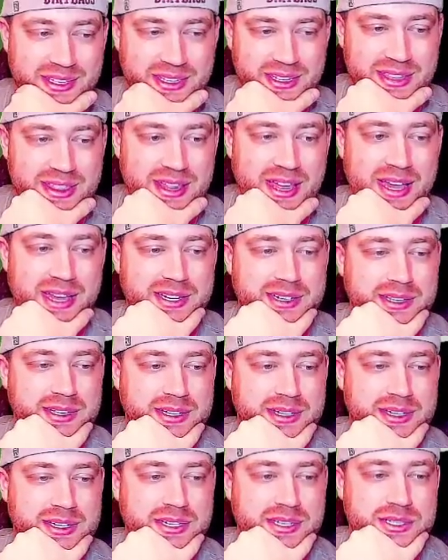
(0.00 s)
that.
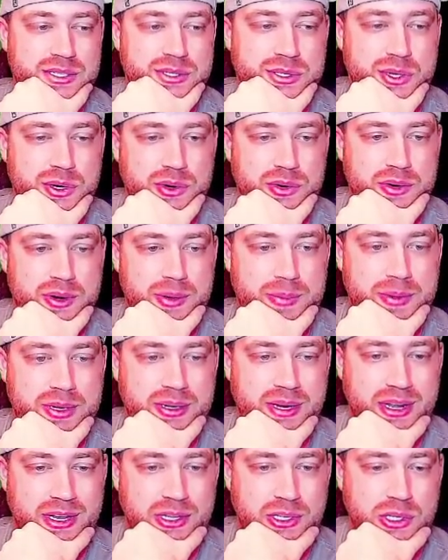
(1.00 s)
So I mean,
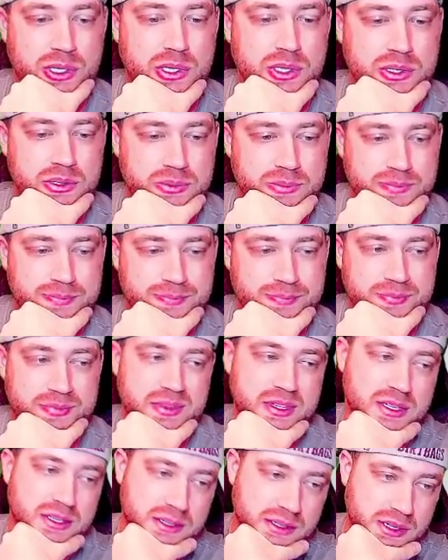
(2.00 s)
I could
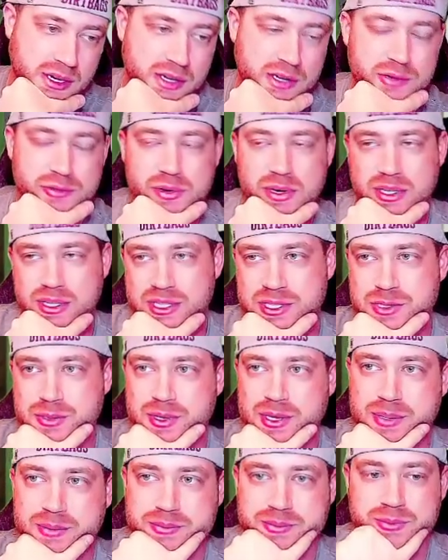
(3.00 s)
I could run a list with
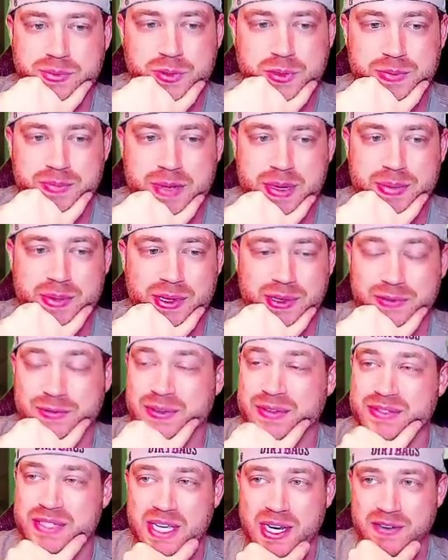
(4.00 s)
them, with maybe like
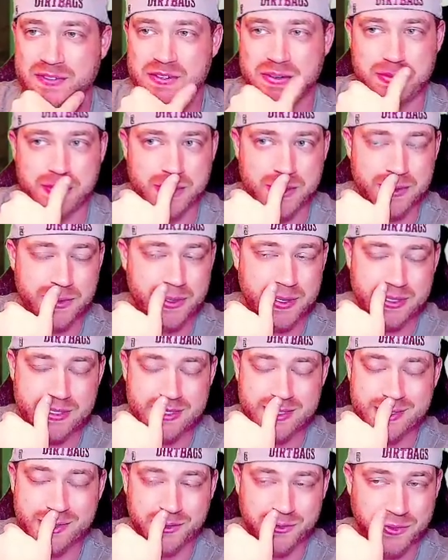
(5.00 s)
15 of them, but it's
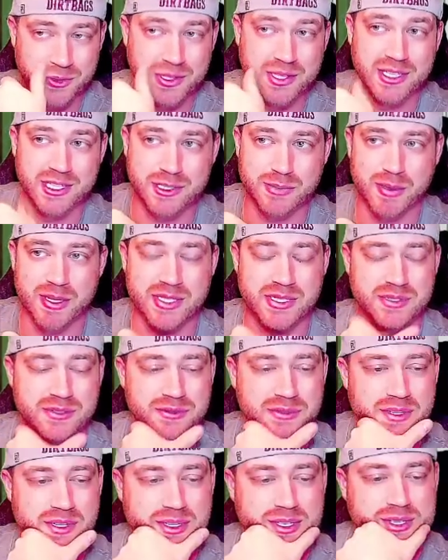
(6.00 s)
still really
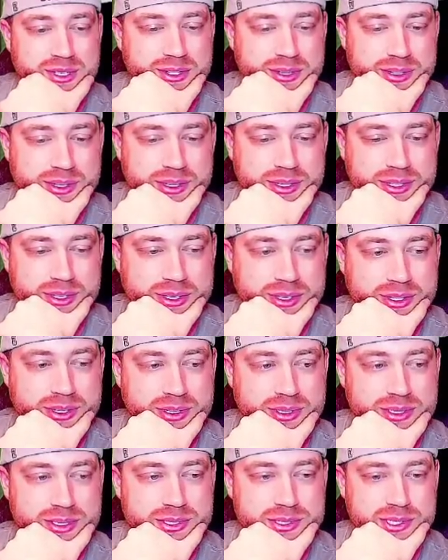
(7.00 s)
expensive.
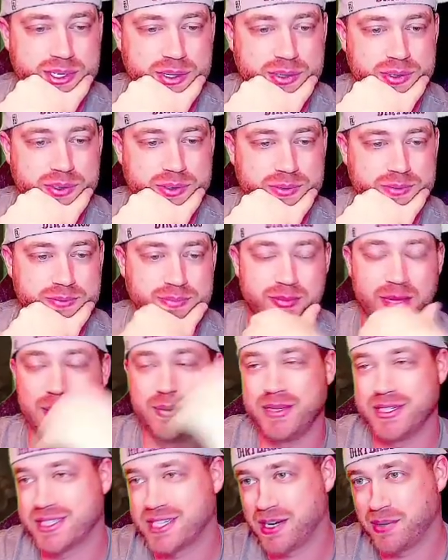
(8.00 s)
So maybe
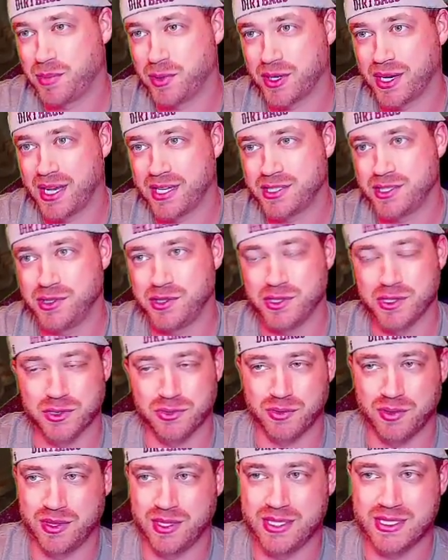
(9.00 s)
instead of purgation, you just
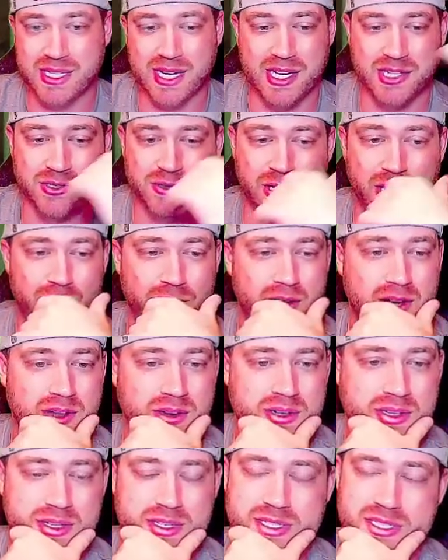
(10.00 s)
run these guys running around
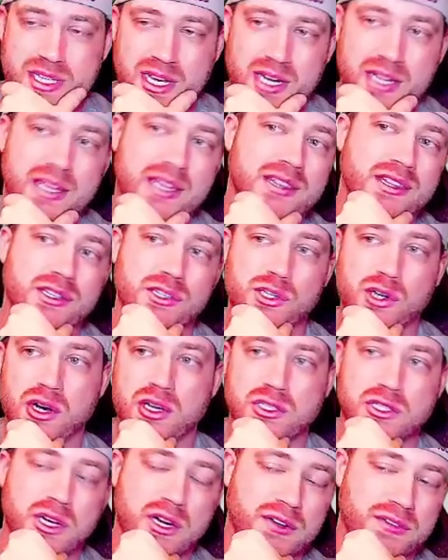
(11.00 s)
and they just kind of get the
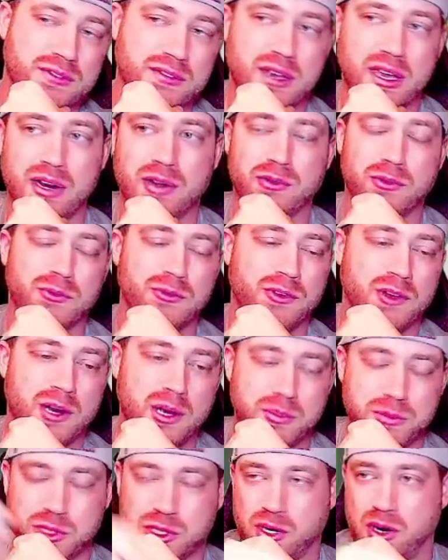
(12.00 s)
charge off, kind of run
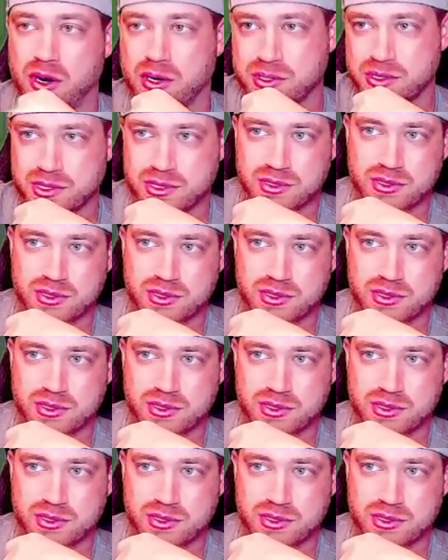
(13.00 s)
up, charge,